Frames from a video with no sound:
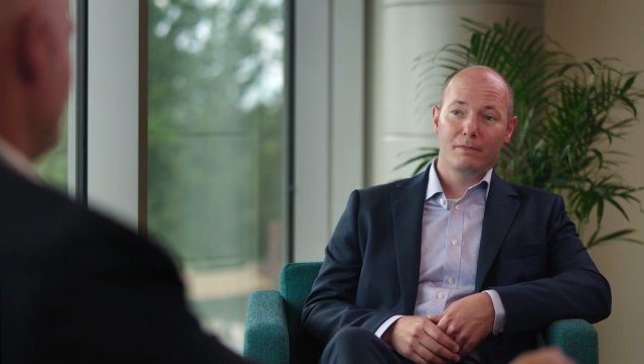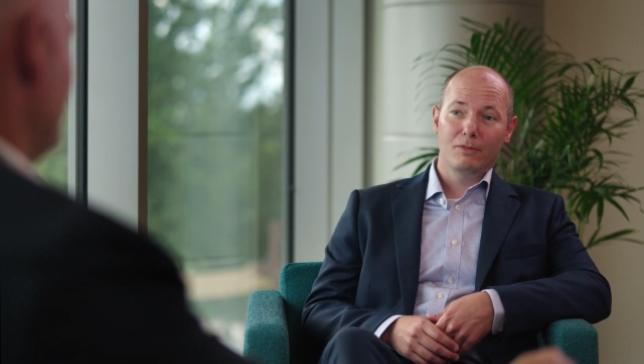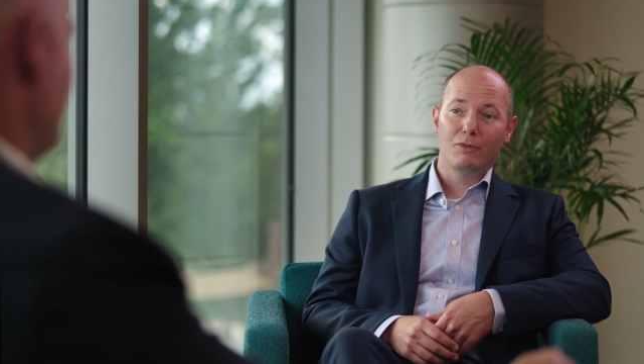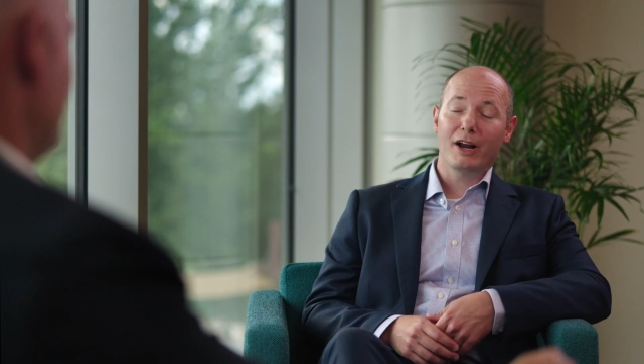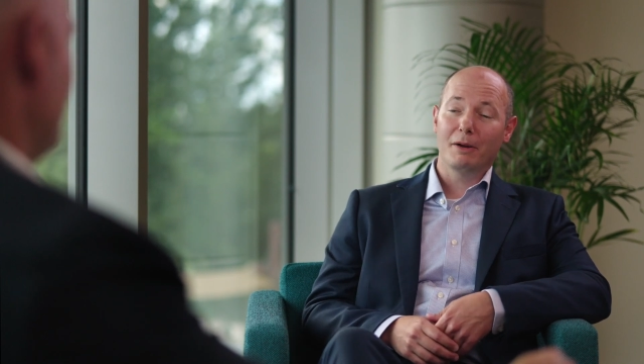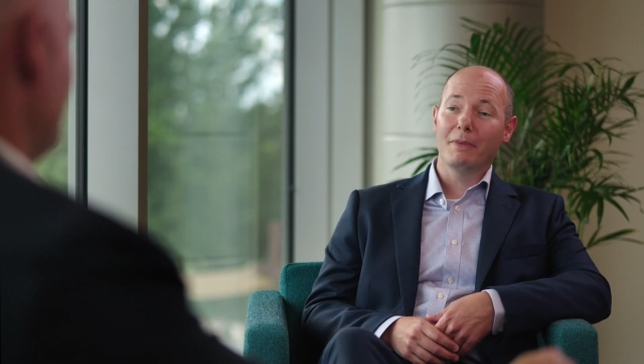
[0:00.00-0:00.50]

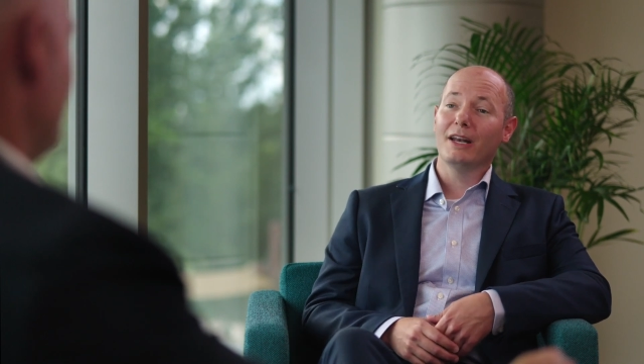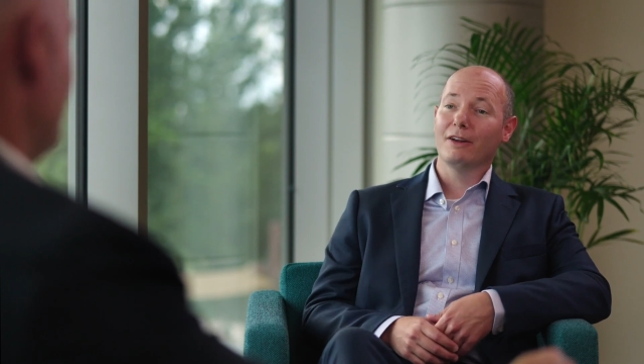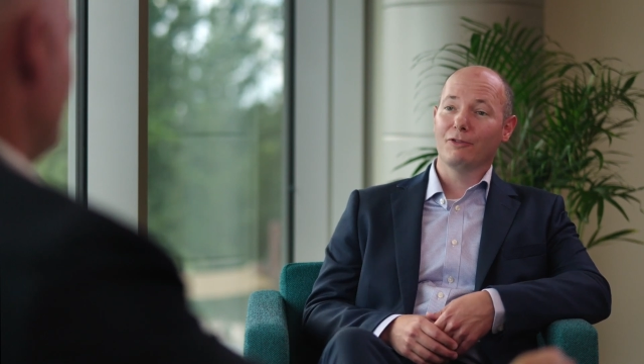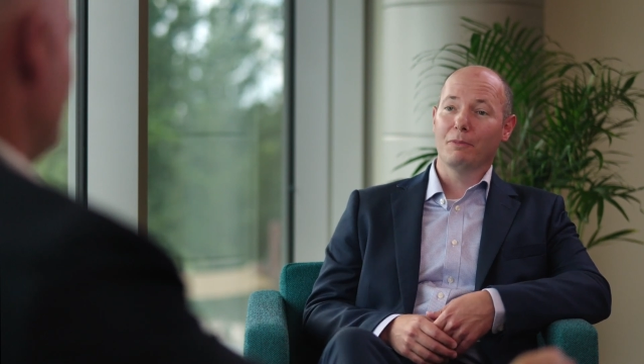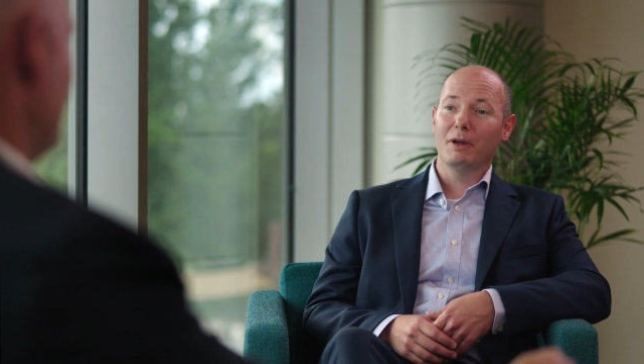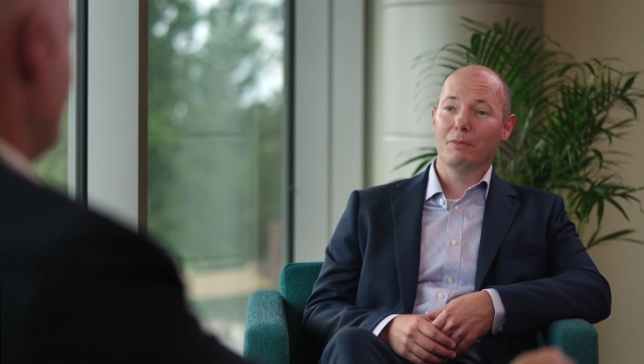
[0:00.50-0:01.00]
recommending
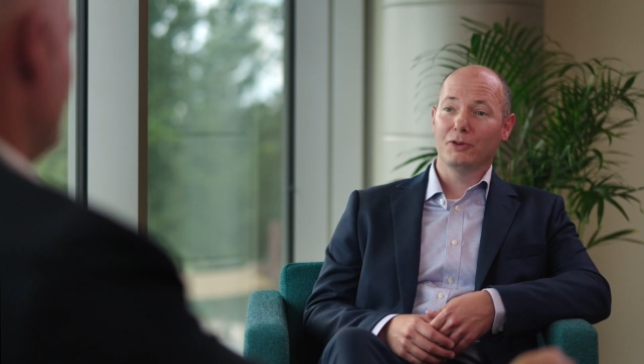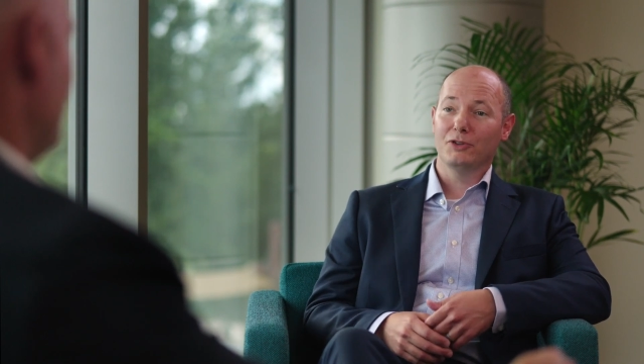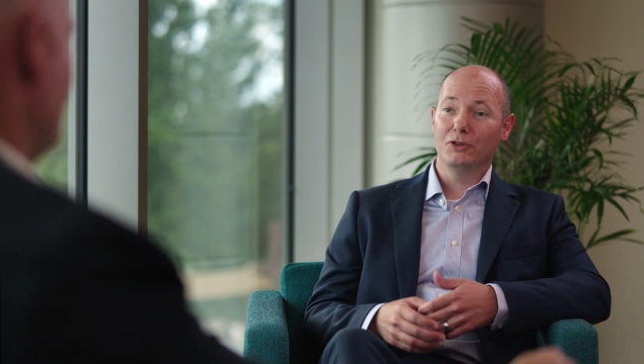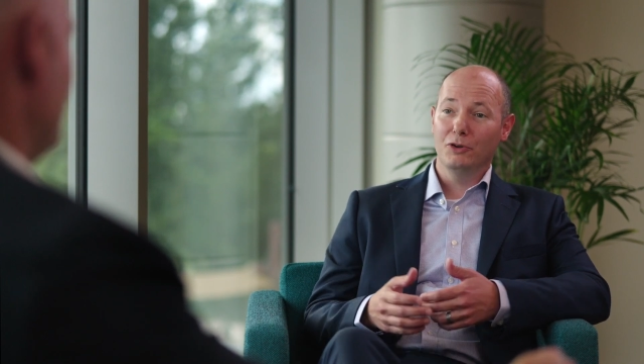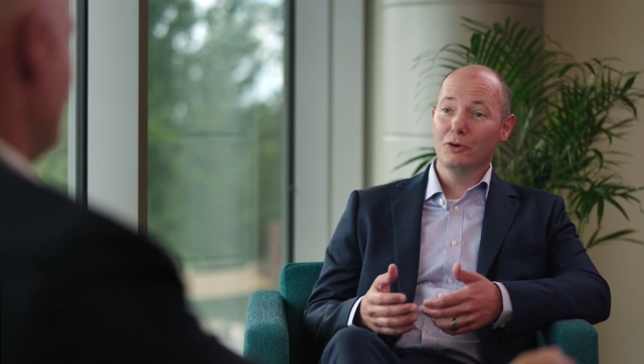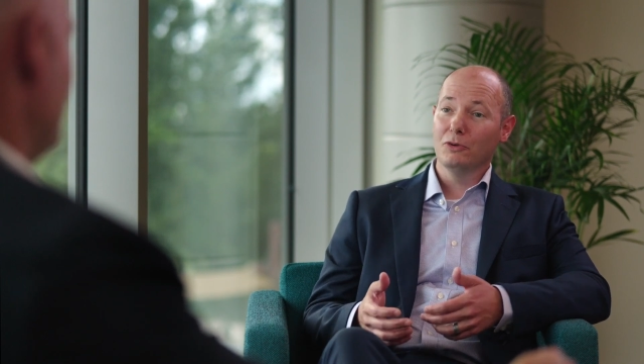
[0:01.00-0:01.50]
for people
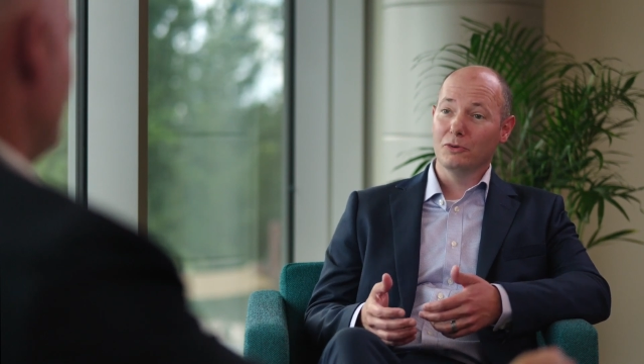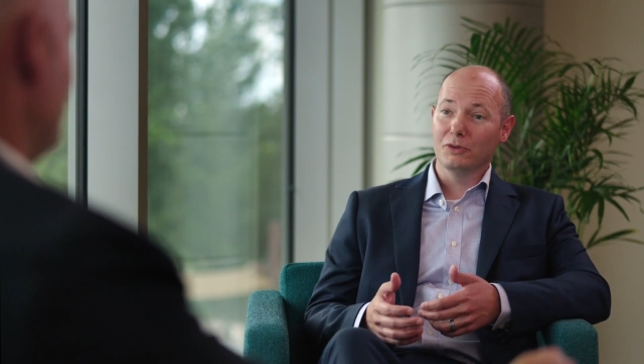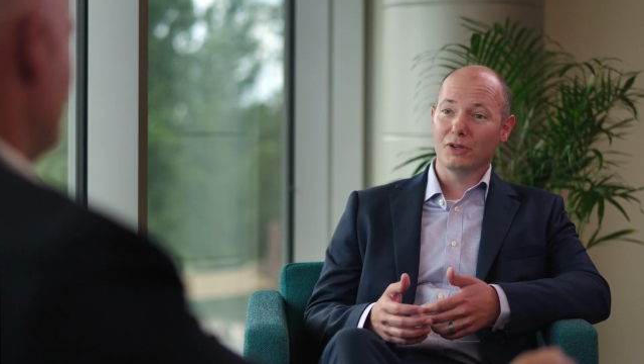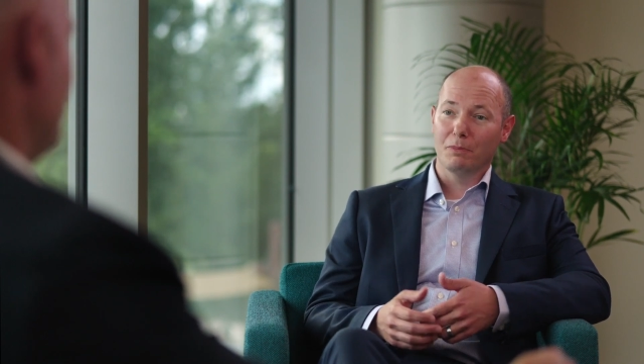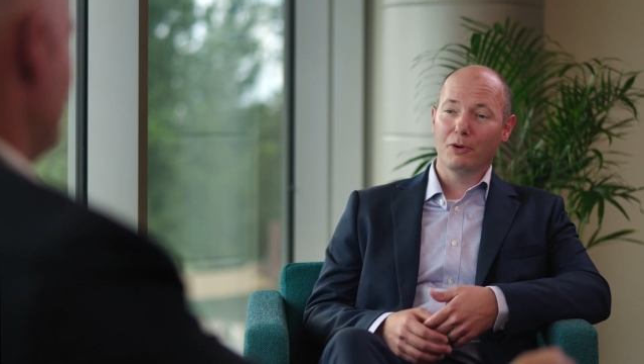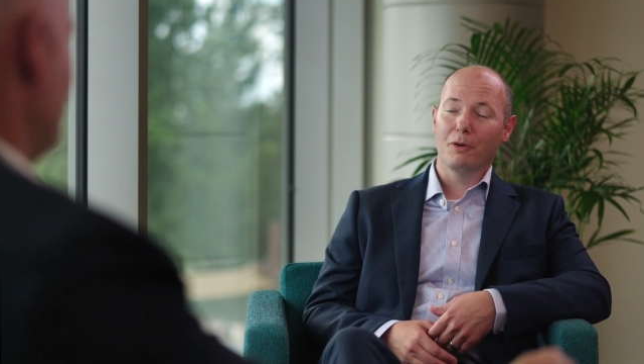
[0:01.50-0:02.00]
to
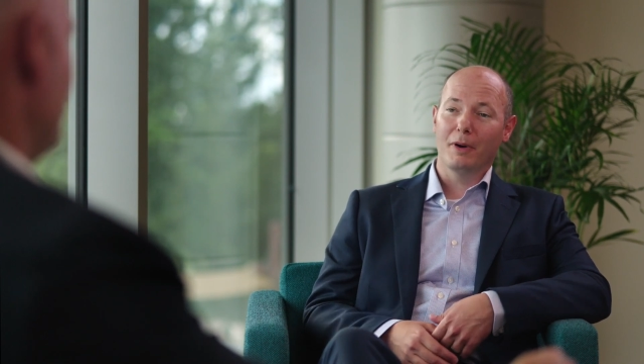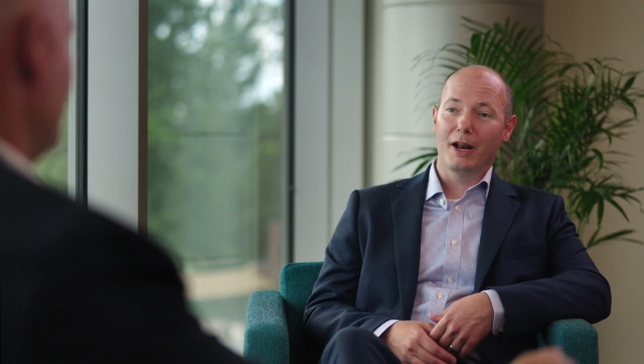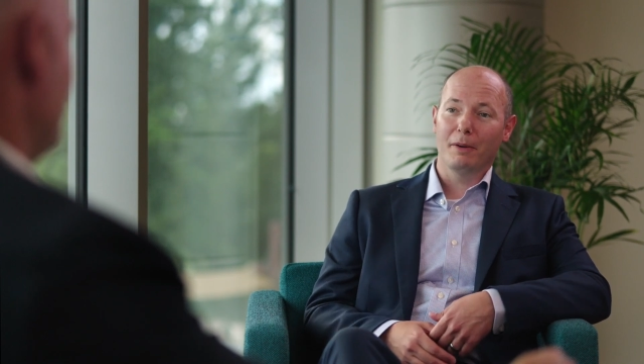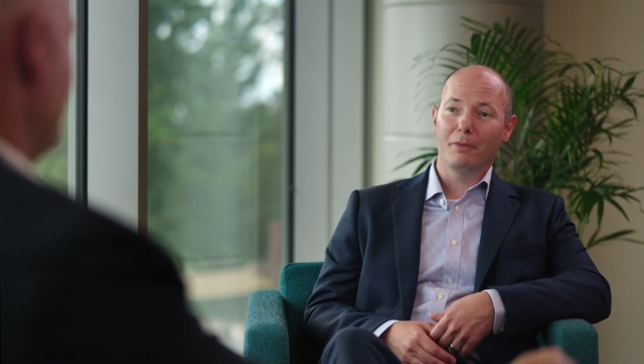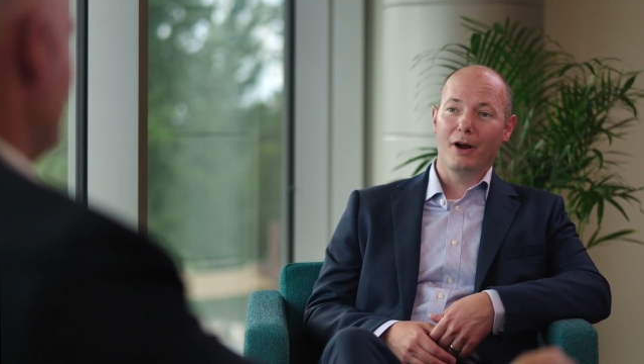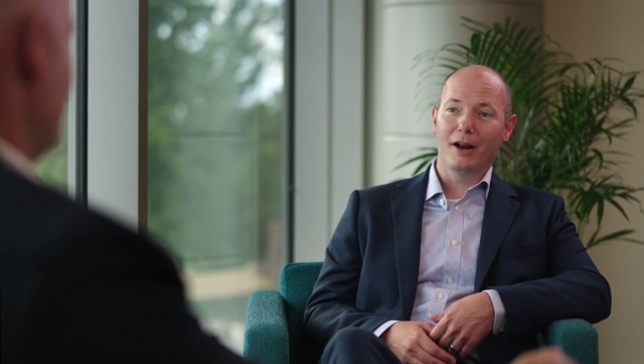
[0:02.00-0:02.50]
use a
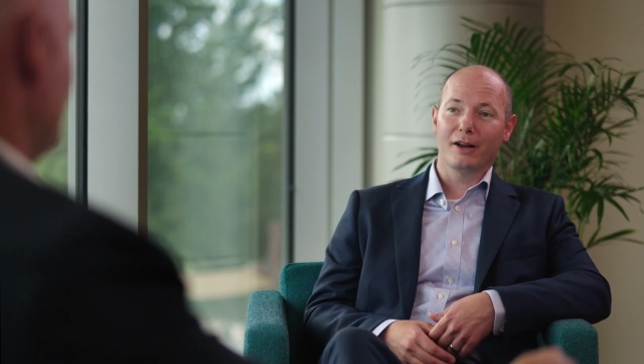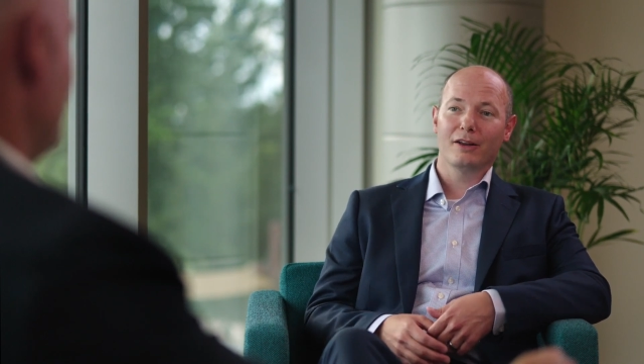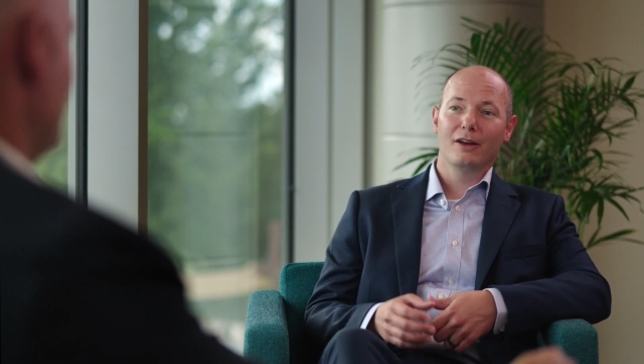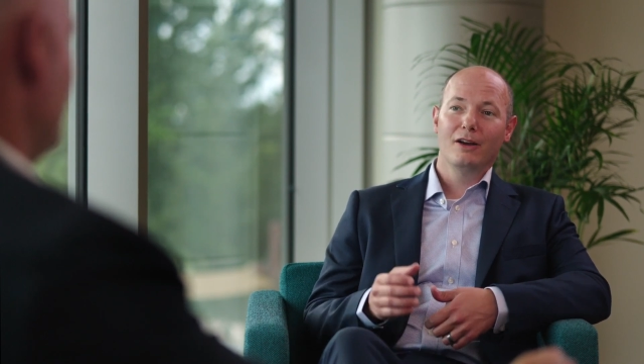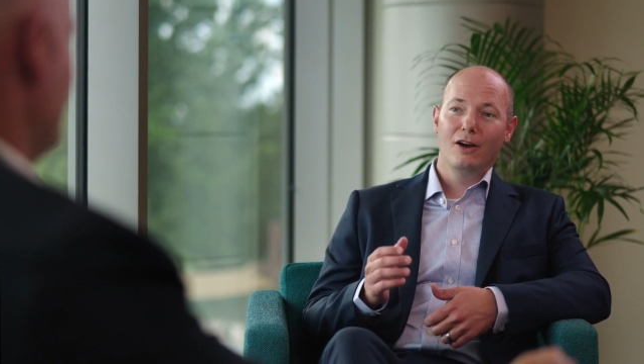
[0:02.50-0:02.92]
probiotic product